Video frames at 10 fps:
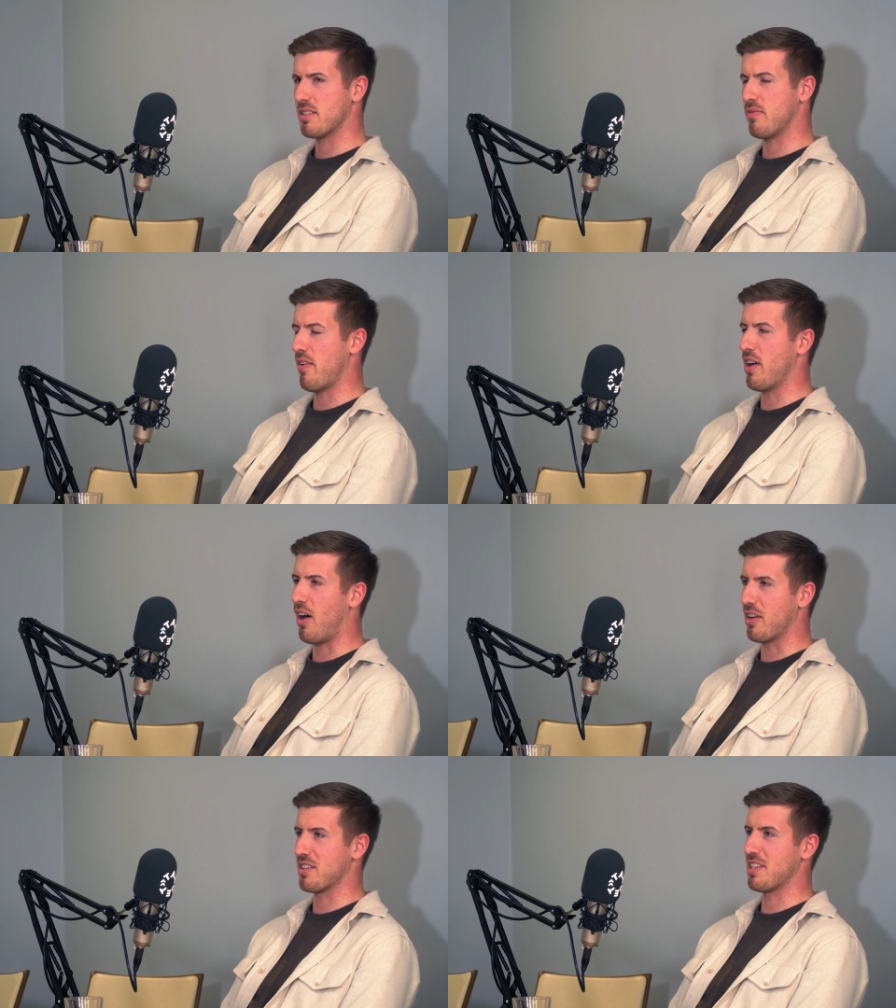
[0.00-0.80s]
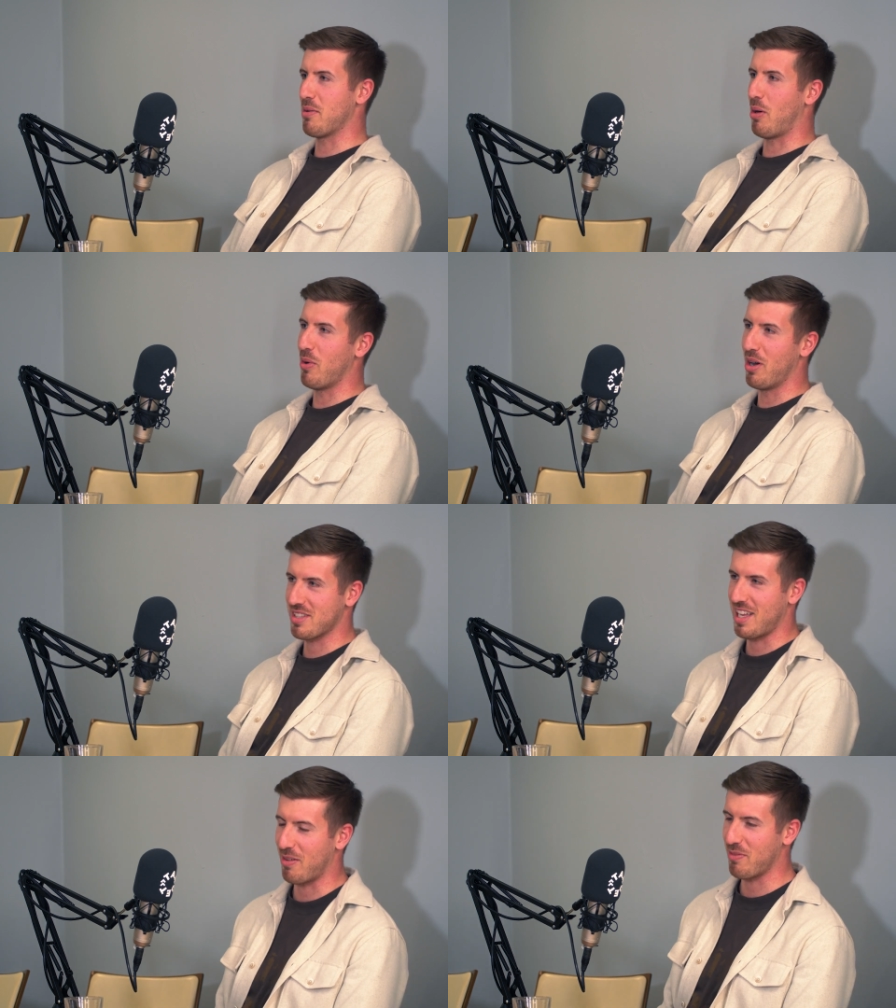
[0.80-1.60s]
it's very hard to see what
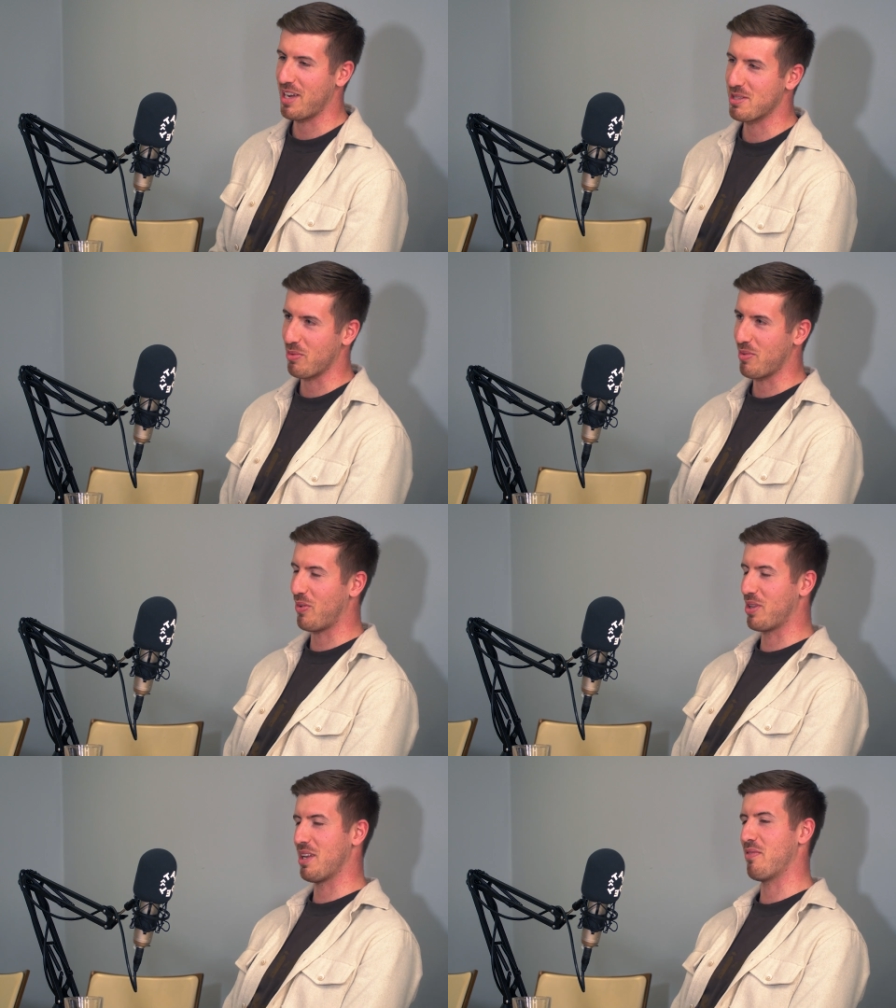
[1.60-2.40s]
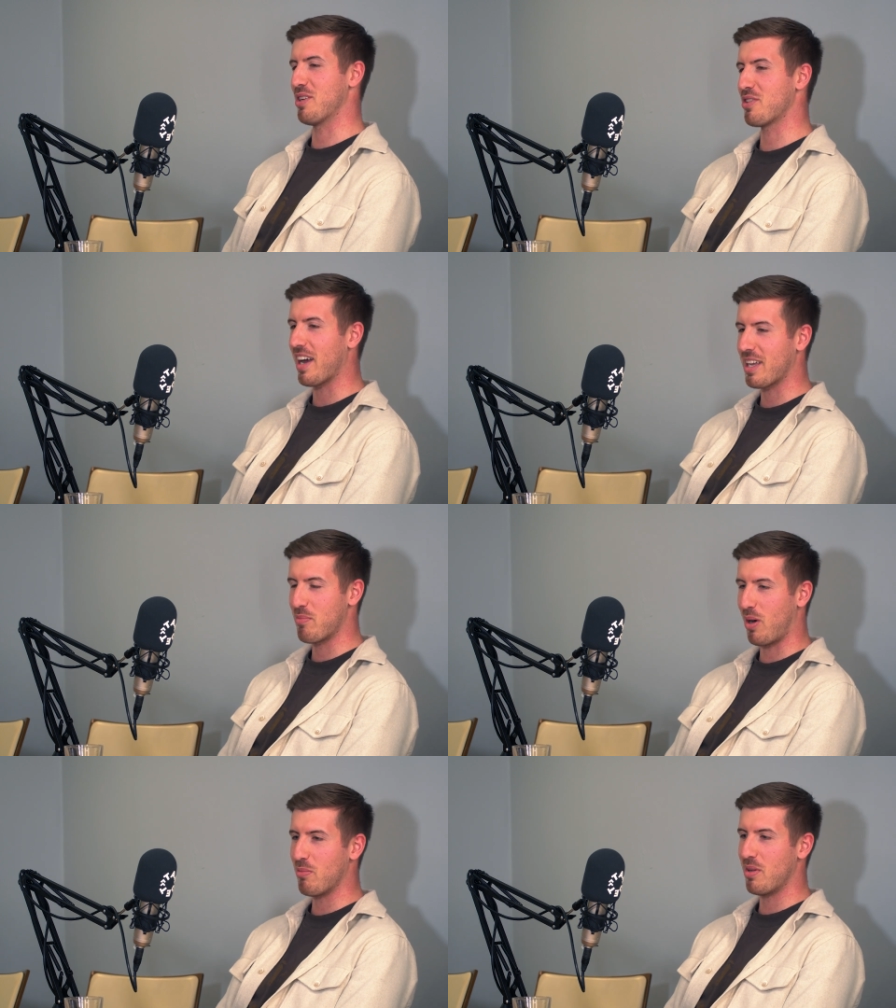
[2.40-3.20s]
works now on Facebook with all the different
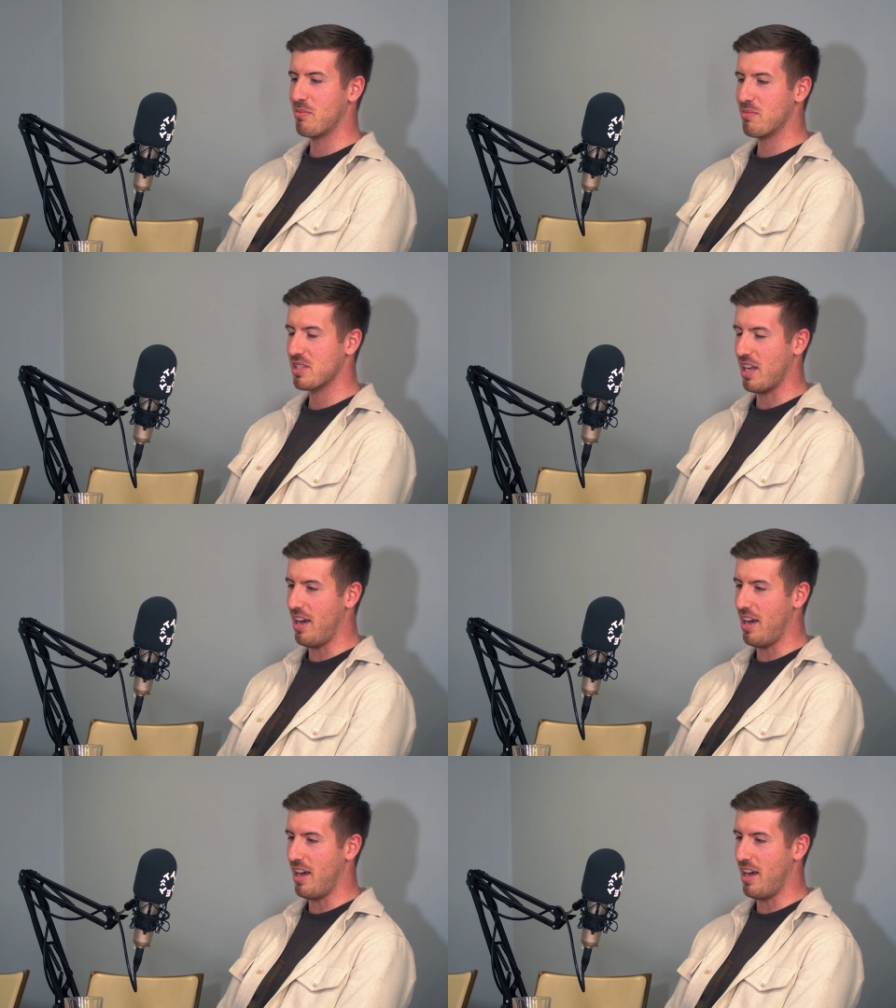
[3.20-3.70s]
tracking problems.